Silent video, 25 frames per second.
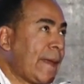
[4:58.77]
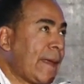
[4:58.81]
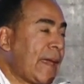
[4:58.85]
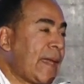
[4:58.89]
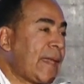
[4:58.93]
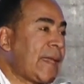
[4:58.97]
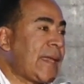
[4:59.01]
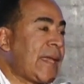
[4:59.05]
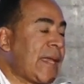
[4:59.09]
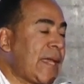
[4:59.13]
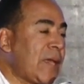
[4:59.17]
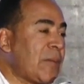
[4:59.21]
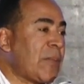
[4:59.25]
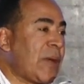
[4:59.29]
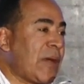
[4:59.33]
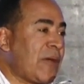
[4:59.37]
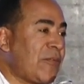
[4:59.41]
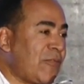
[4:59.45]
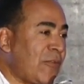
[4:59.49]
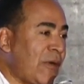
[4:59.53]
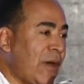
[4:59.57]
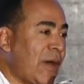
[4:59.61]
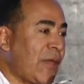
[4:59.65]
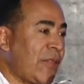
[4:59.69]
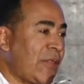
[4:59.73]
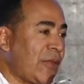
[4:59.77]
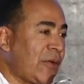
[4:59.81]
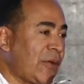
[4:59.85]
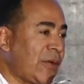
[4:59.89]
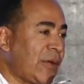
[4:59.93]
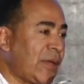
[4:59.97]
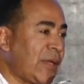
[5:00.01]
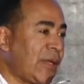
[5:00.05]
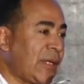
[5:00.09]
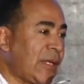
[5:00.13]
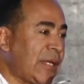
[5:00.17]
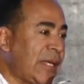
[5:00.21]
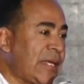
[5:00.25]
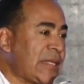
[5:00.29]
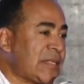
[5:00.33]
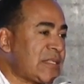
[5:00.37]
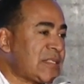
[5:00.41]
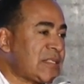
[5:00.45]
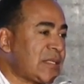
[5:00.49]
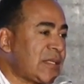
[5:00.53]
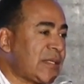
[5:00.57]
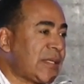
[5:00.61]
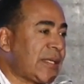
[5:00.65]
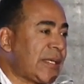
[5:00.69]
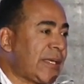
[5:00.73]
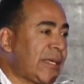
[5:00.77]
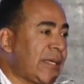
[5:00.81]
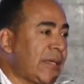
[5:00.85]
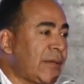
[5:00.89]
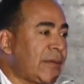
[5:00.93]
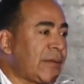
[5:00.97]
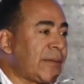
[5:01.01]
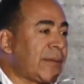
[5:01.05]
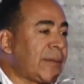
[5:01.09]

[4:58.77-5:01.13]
And he hit my father and instantly killed